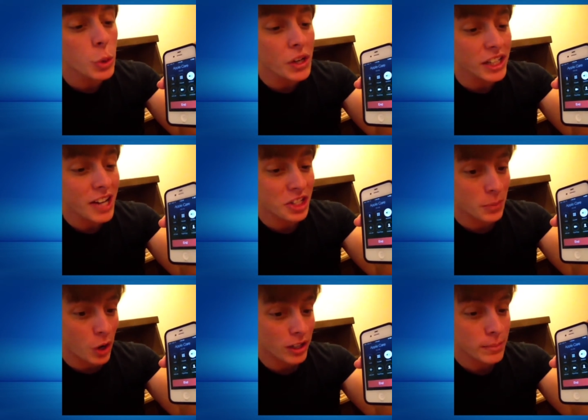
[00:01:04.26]
to a
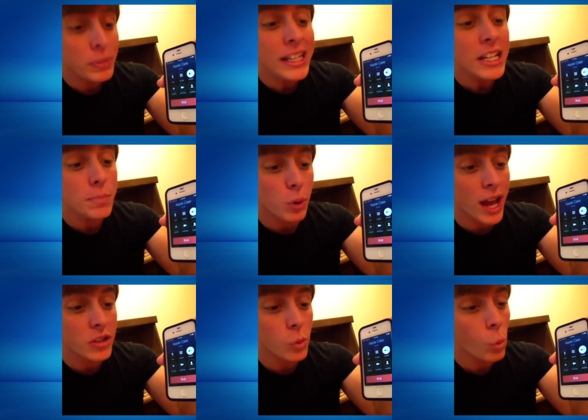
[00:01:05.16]
customer, please
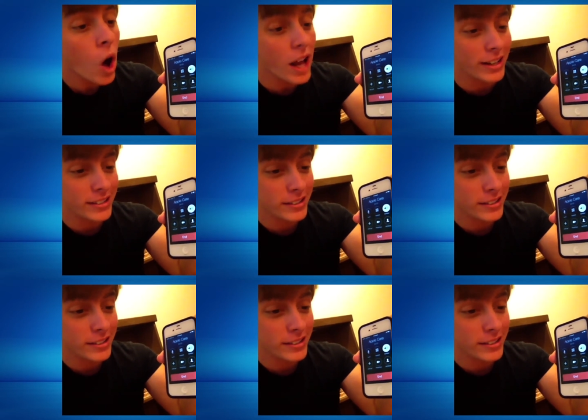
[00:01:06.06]
press 1.